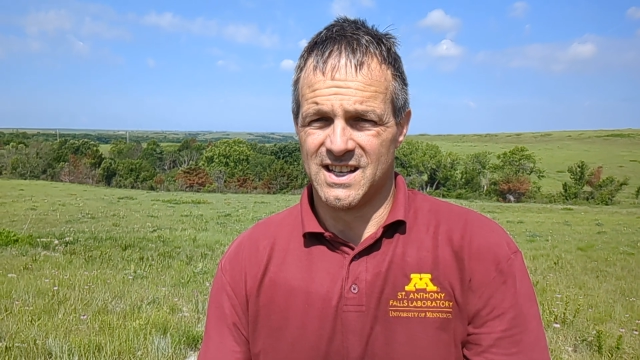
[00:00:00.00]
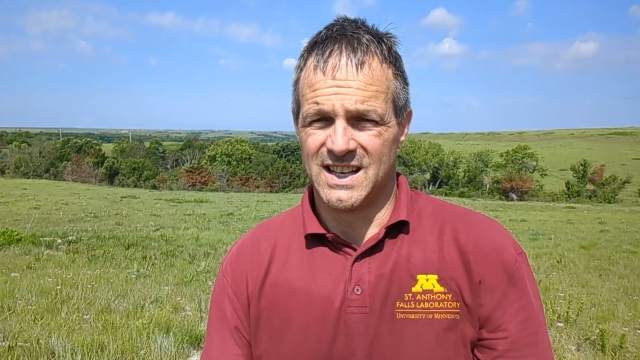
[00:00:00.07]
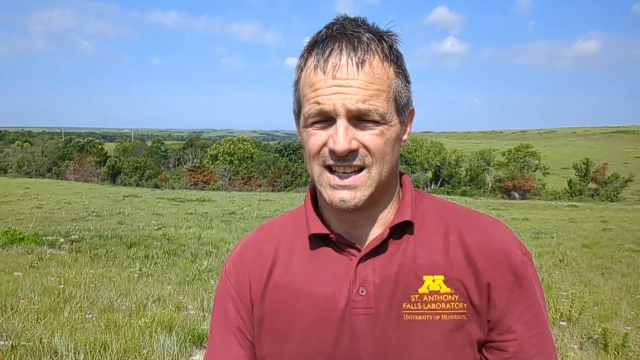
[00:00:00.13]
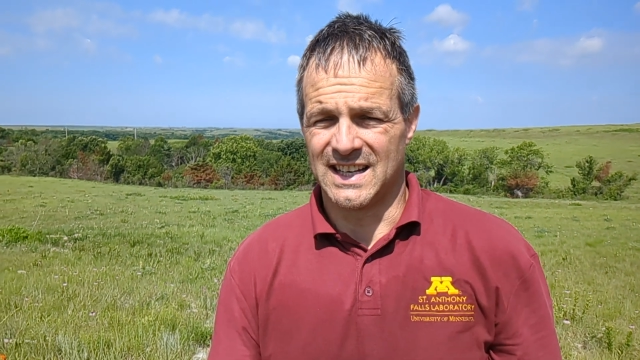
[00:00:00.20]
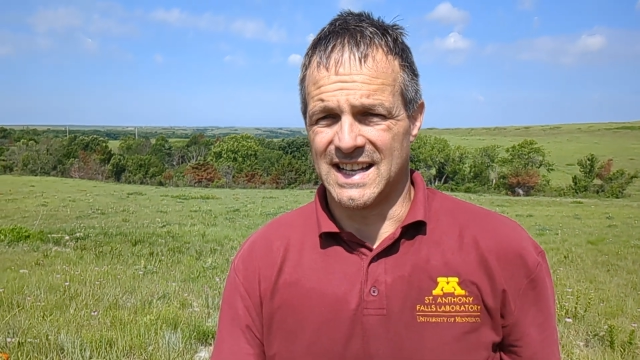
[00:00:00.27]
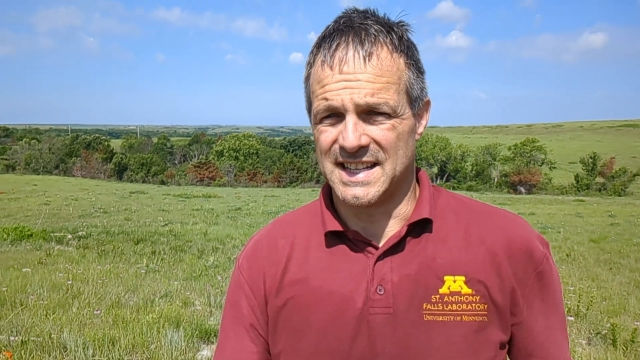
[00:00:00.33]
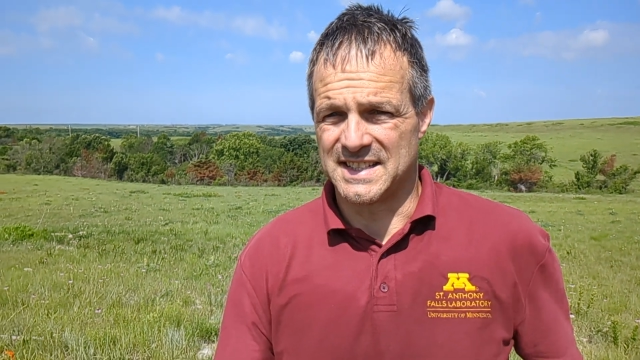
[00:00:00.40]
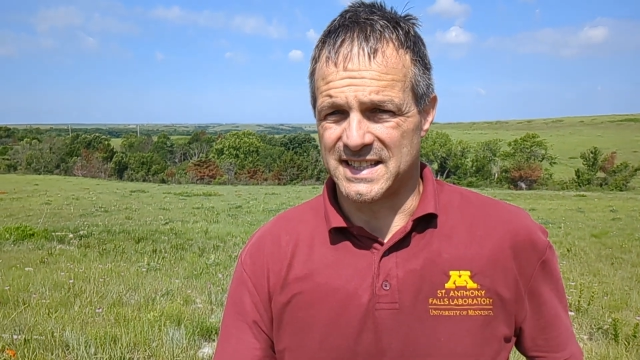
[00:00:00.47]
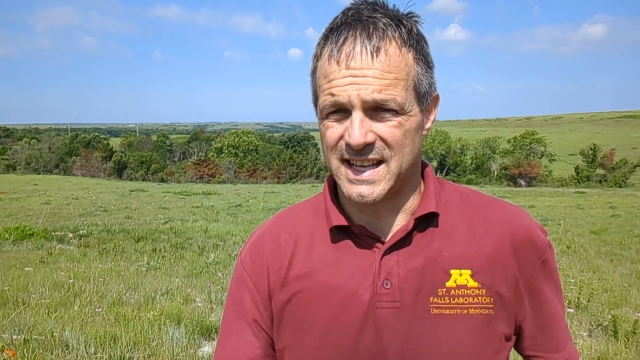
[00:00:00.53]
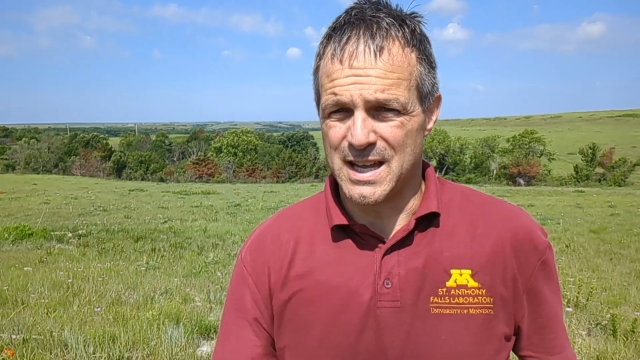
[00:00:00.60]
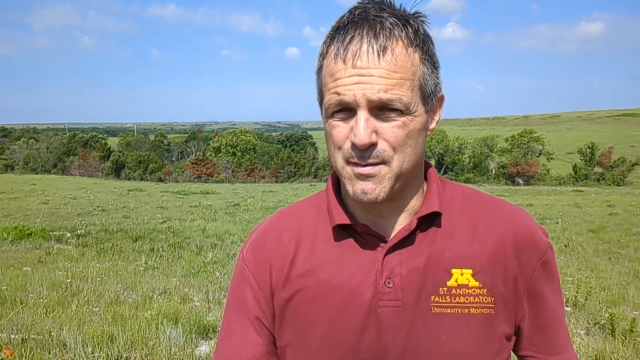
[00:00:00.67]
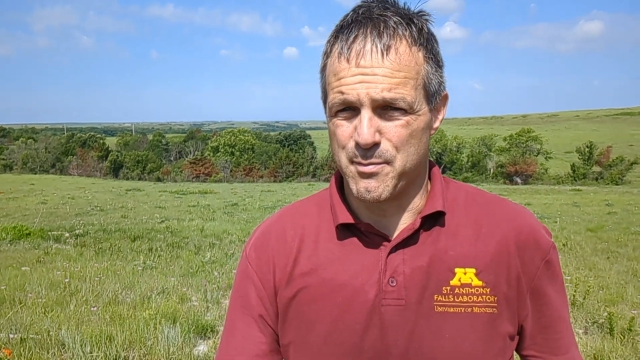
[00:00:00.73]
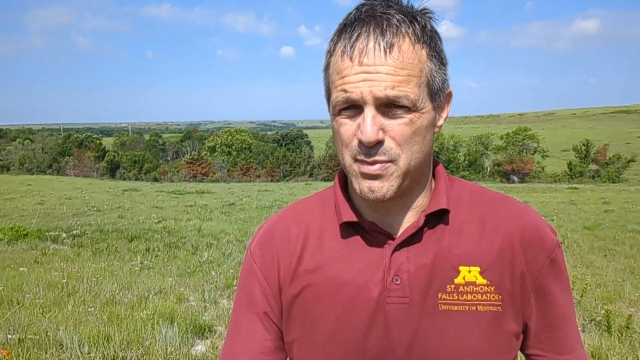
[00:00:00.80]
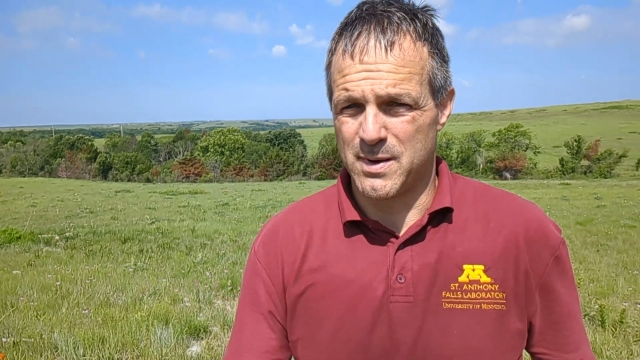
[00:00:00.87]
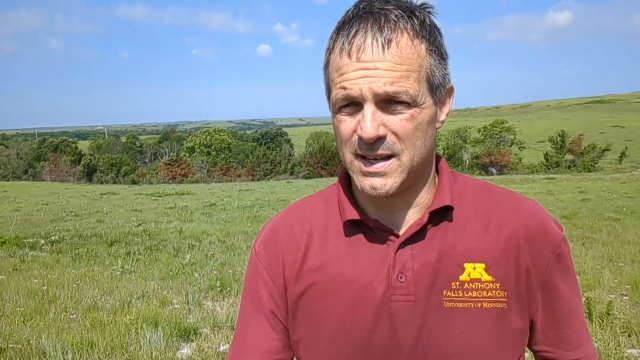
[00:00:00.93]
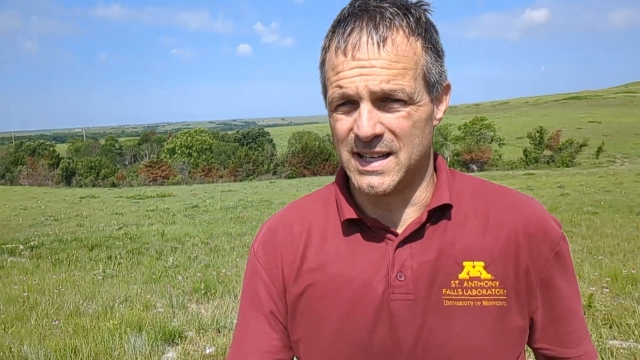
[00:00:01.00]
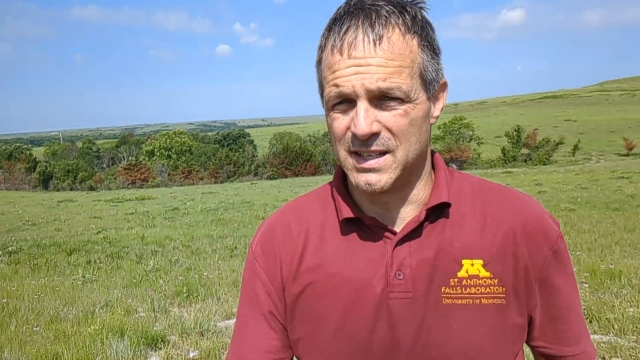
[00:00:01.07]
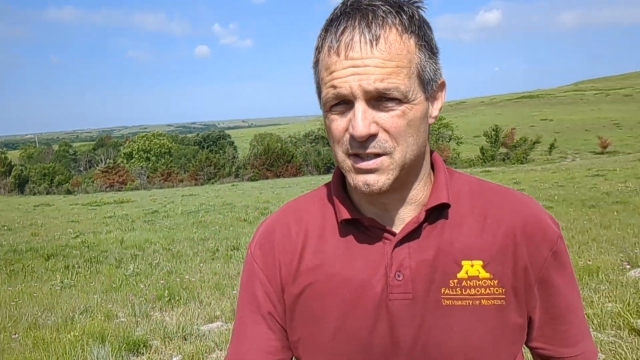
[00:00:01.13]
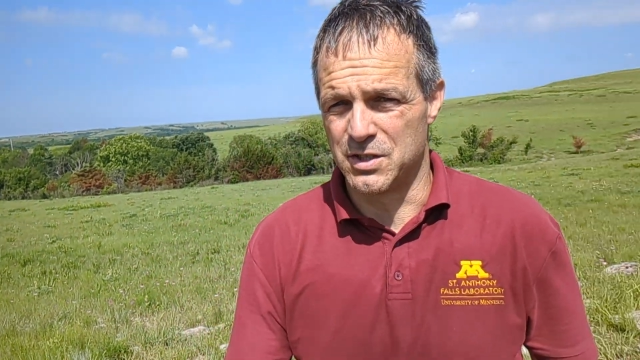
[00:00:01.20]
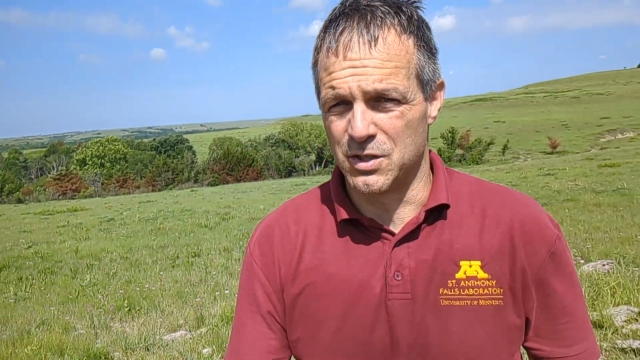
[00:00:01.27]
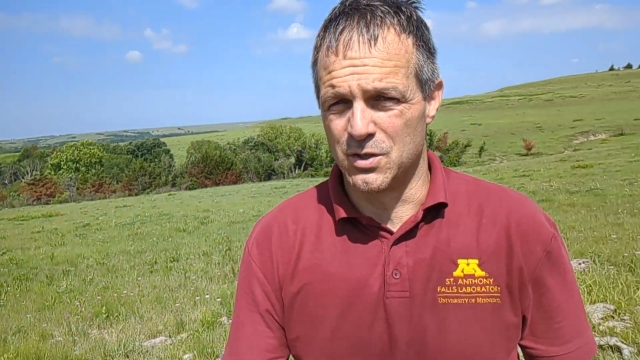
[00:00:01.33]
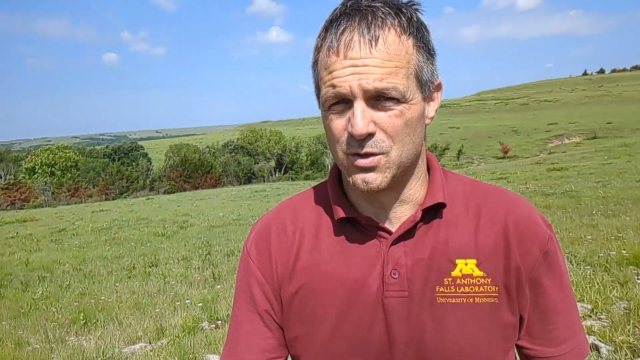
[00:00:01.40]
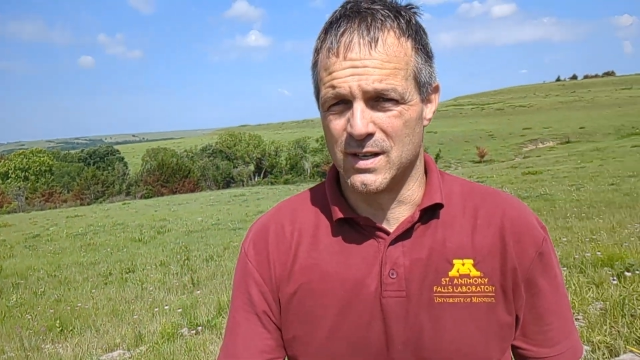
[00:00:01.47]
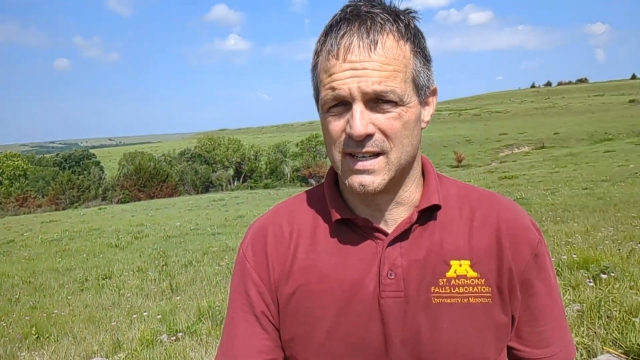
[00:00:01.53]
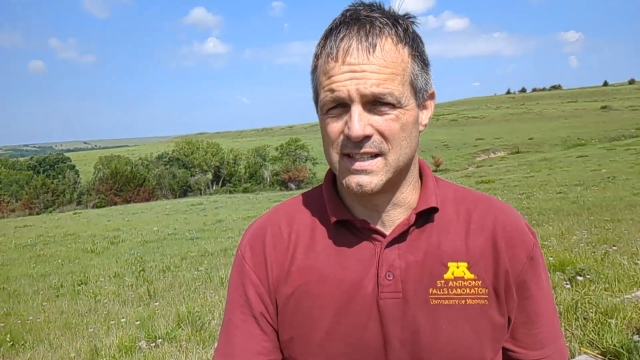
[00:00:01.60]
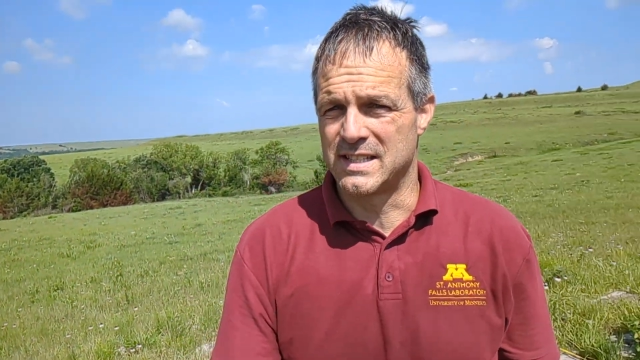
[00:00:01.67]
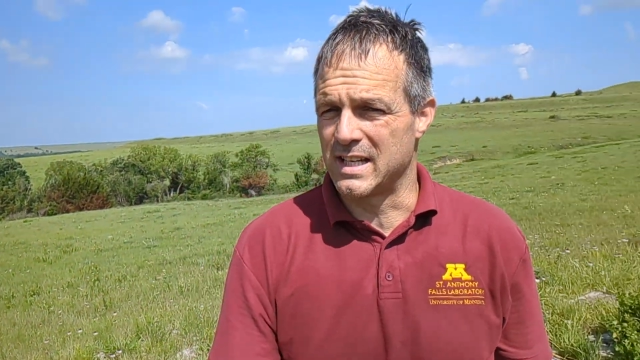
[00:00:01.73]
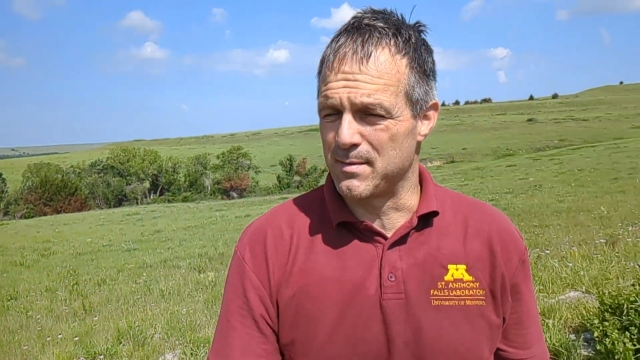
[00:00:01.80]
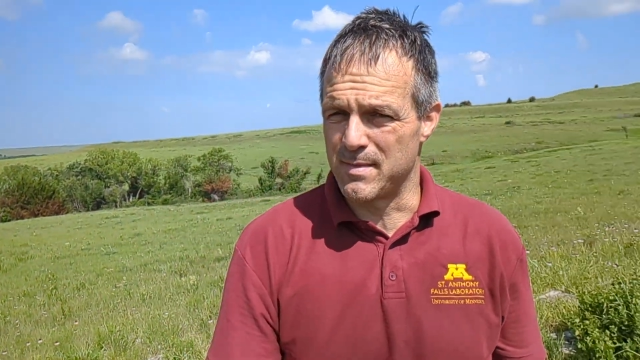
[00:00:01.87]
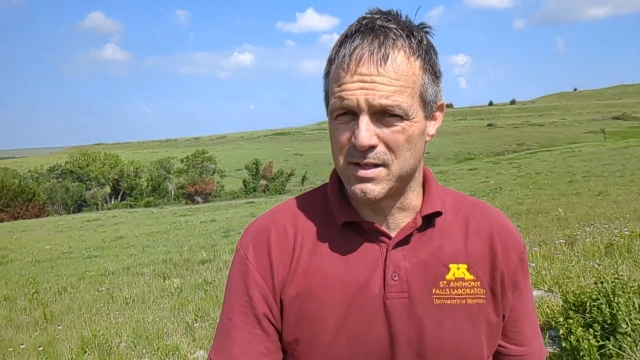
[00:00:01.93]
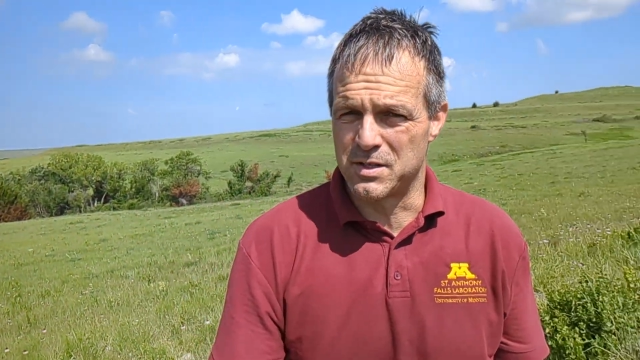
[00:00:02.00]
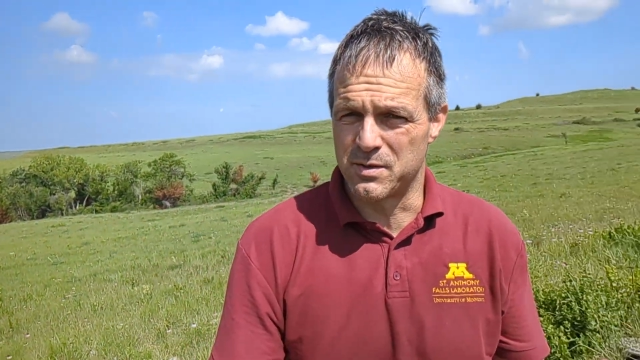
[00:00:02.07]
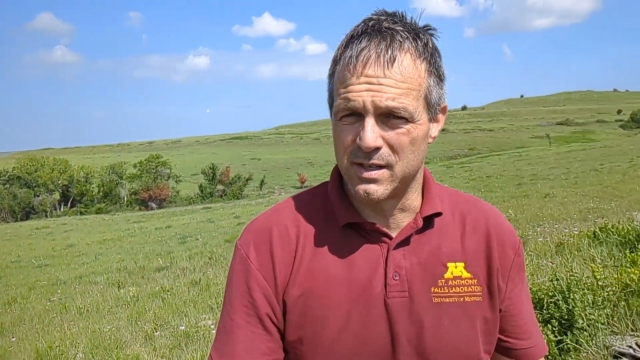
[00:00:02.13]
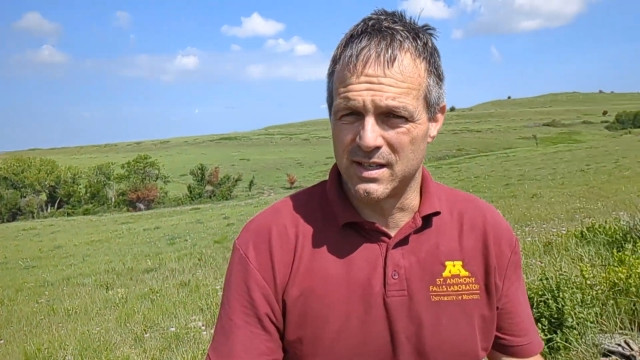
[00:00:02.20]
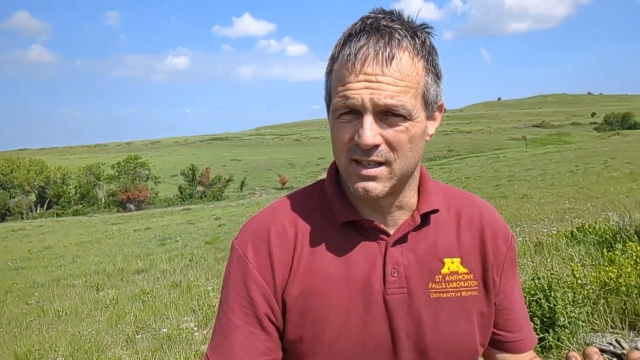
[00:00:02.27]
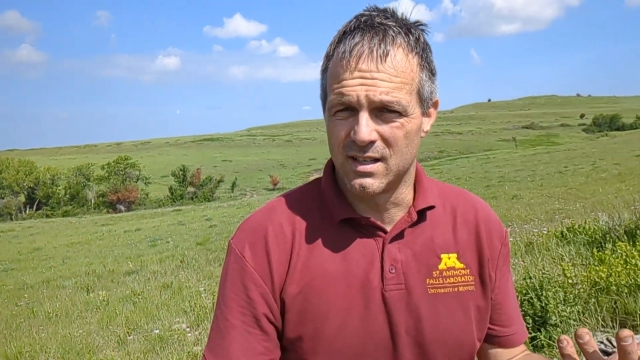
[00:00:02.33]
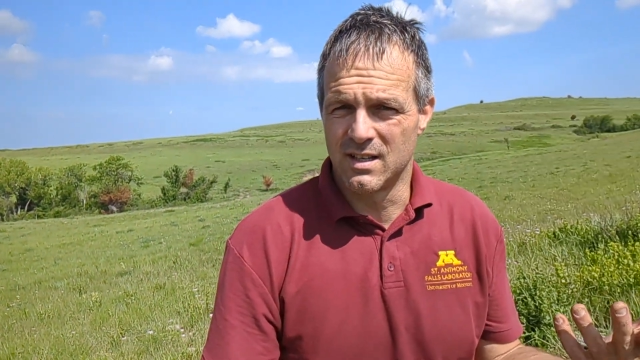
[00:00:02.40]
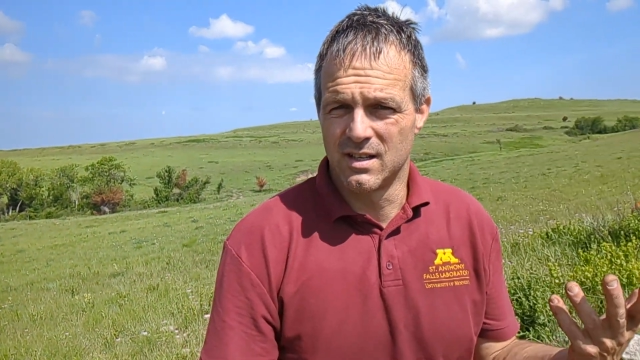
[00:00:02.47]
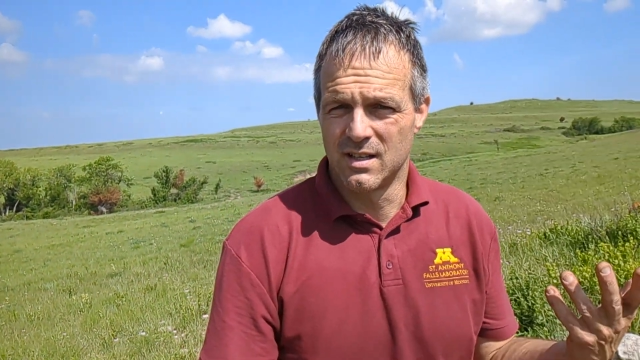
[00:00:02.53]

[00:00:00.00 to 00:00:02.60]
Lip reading: a landscape into a sedimentary